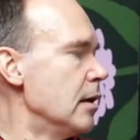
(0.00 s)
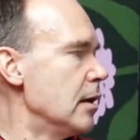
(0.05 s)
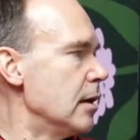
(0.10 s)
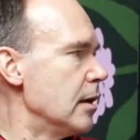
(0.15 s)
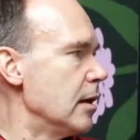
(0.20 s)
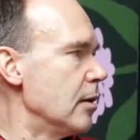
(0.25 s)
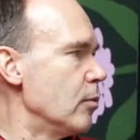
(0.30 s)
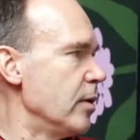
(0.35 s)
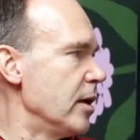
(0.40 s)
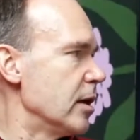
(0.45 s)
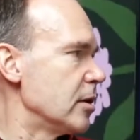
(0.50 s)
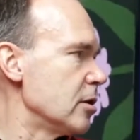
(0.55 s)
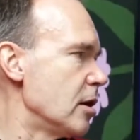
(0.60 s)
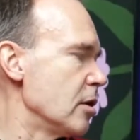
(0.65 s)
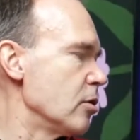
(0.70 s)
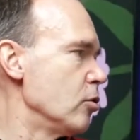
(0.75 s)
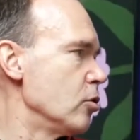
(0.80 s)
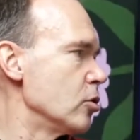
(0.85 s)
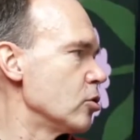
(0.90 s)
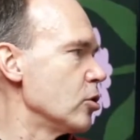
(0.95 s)
with a
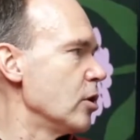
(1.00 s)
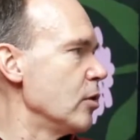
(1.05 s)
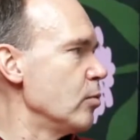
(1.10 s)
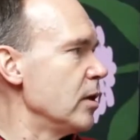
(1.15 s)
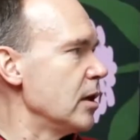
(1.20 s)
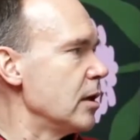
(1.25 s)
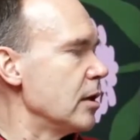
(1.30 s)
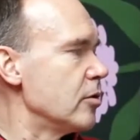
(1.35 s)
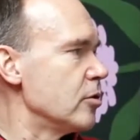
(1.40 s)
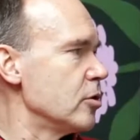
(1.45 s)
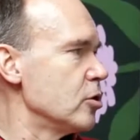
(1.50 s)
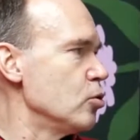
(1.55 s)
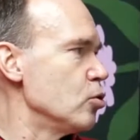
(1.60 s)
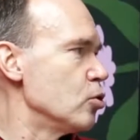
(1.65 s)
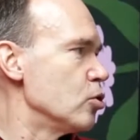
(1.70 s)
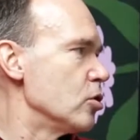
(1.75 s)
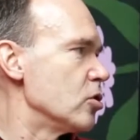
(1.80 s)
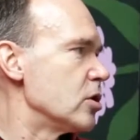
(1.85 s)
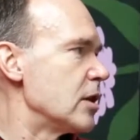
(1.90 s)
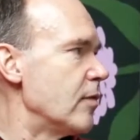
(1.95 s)
tunnel so that we can reduce
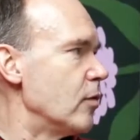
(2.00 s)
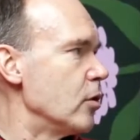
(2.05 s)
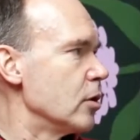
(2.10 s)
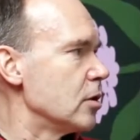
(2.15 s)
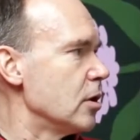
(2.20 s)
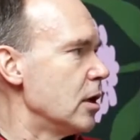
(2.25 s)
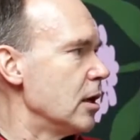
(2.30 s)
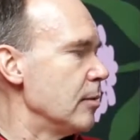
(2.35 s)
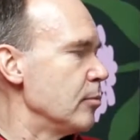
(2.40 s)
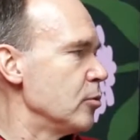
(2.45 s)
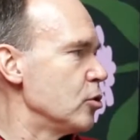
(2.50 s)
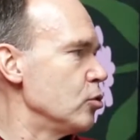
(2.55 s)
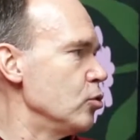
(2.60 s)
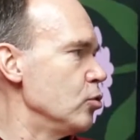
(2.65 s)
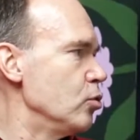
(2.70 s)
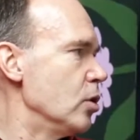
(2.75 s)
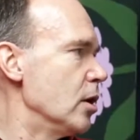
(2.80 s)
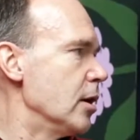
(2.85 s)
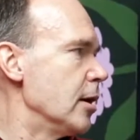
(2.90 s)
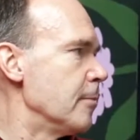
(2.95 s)
the travel time
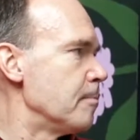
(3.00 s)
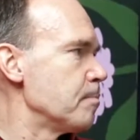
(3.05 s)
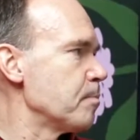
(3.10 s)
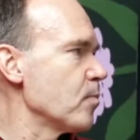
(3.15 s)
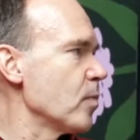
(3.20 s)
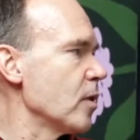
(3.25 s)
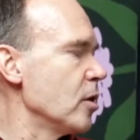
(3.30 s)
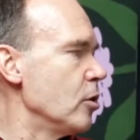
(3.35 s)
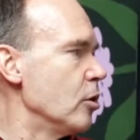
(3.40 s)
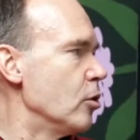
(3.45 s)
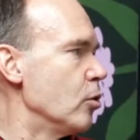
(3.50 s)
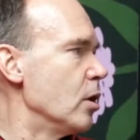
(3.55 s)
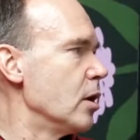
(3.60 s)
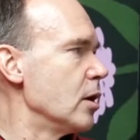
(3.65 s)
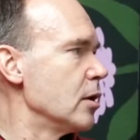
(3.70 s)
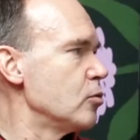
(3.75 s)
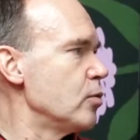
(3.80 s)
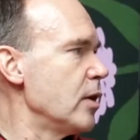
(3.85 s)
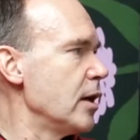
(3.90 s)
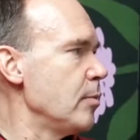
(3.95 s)
to
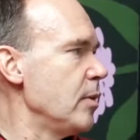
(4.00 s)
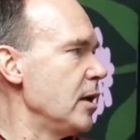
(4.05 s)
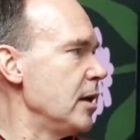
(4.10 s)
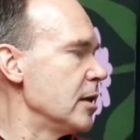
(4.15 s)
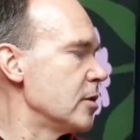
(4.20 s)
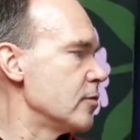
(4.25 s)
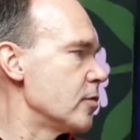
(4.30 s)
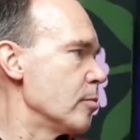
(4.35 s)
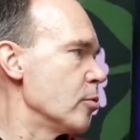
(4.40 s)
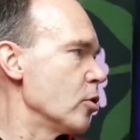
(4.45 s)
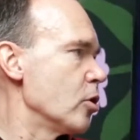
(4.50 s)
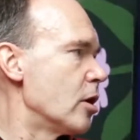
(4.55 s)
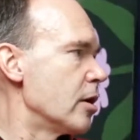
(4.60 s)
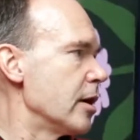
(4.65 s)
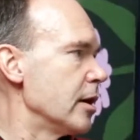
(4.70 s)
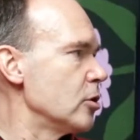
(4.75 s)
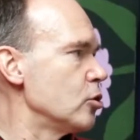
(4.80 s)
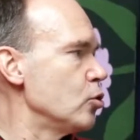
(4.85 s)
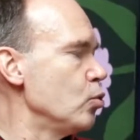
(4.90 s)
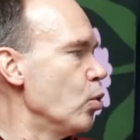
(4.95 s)
20 minutes from the
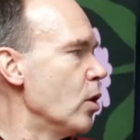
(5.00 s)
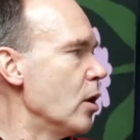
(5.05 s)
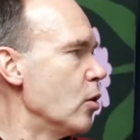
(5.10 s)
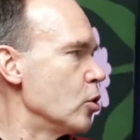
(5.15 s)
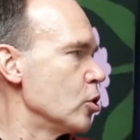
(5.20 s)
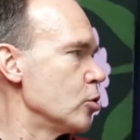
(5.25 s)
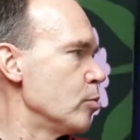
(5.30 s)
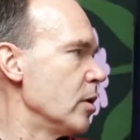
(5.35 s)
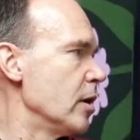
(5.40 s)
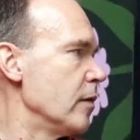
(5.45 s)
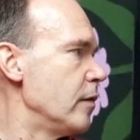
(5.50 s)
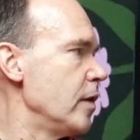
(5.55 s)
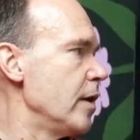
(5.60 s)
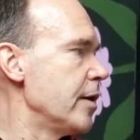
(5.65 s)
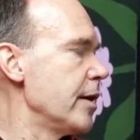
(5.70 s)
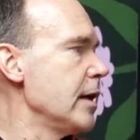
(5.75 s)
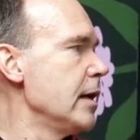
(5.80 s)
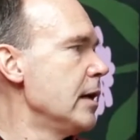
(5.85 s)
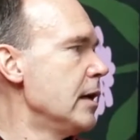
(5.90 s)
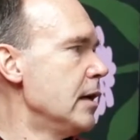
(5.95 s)
current 2 hours by
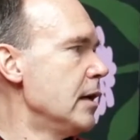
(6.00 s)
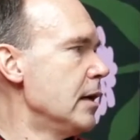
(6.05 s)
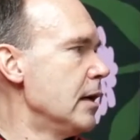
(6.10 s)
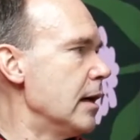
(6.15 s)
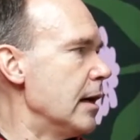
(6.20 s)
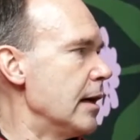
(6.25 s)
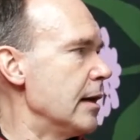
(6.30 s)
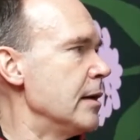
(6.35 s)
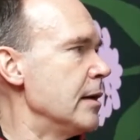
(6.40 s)
ferry. And